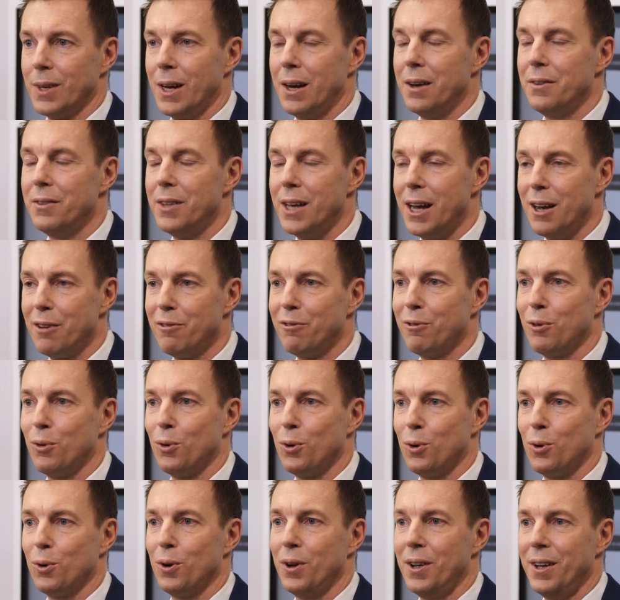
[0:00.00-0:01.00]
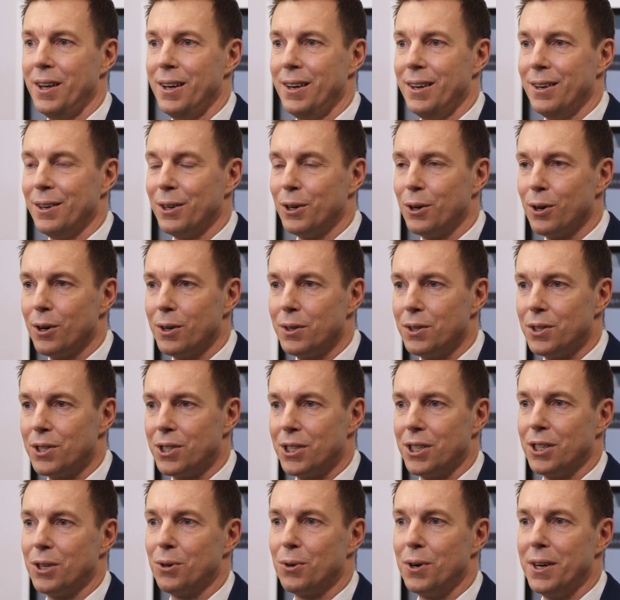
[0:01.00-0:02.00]
Therefore,
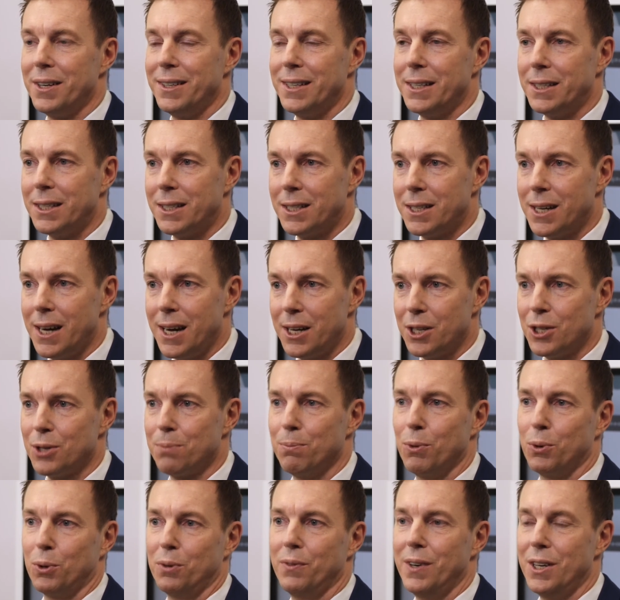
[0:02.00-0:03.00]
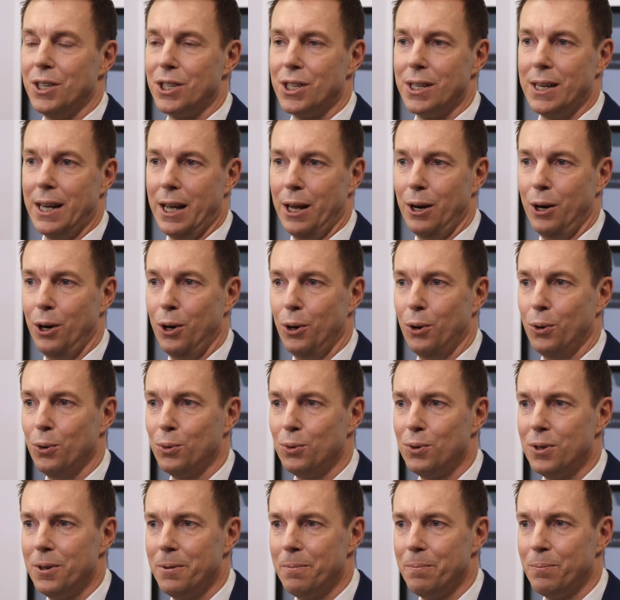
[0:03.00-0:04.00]
considering the tax motivation
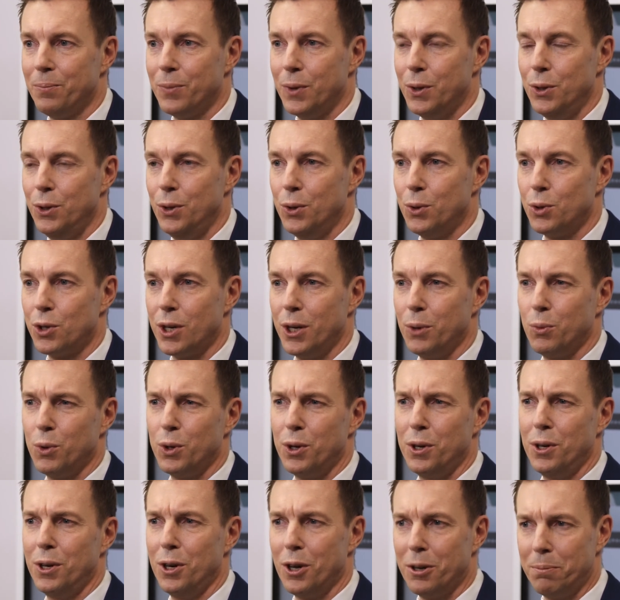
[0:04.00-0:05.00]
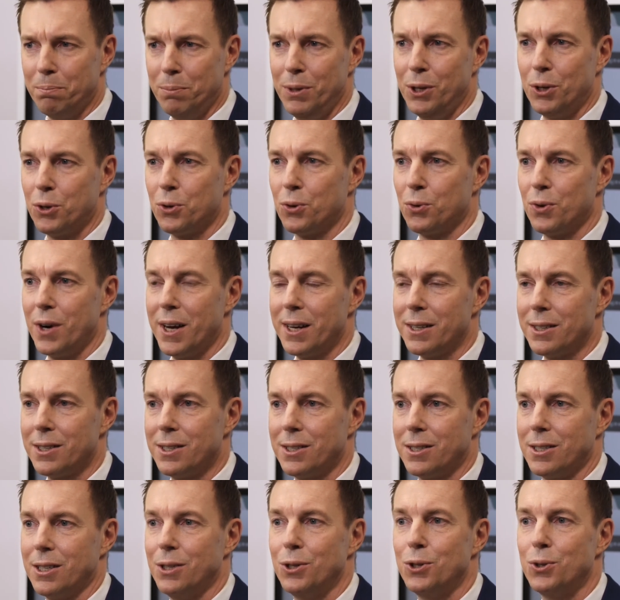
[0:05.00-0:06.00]
alone usually would not be correct,
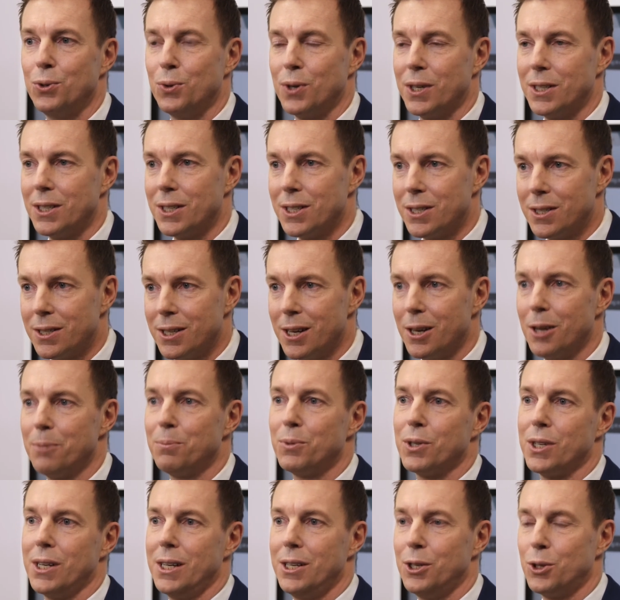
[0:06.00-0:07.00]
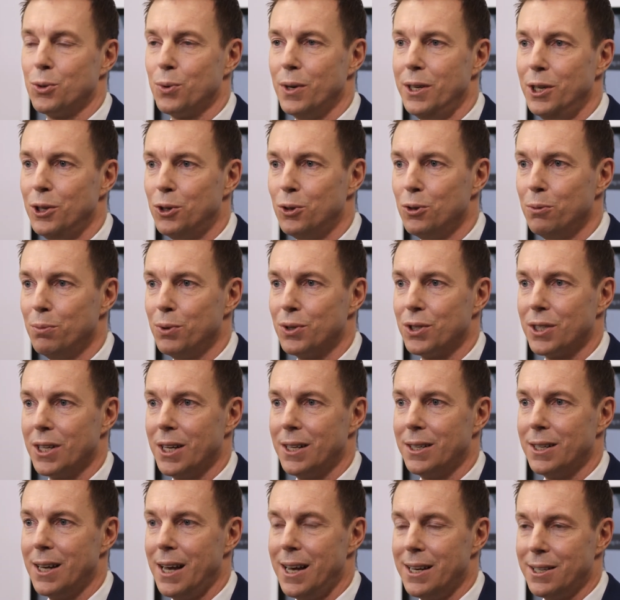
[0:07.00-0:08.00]
since you can still obtain
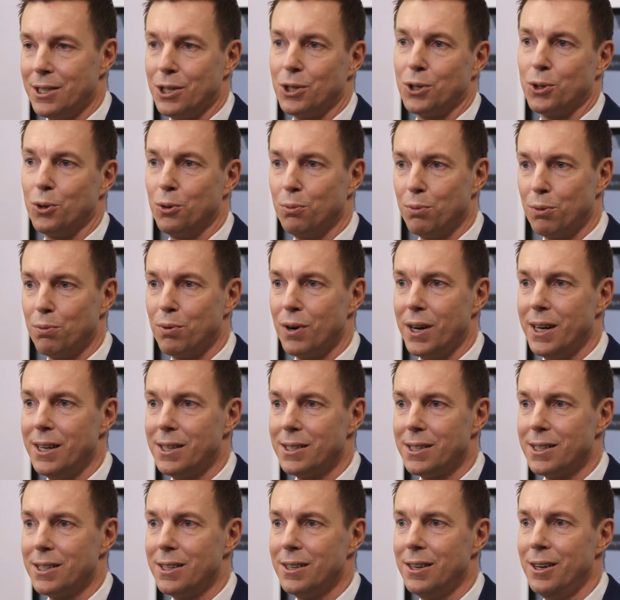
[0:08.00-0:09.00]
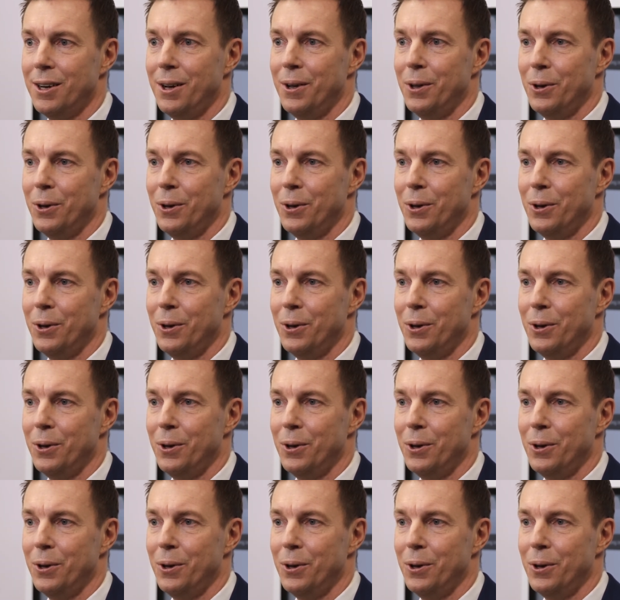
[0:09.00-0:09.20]
22% as a sole proprietor,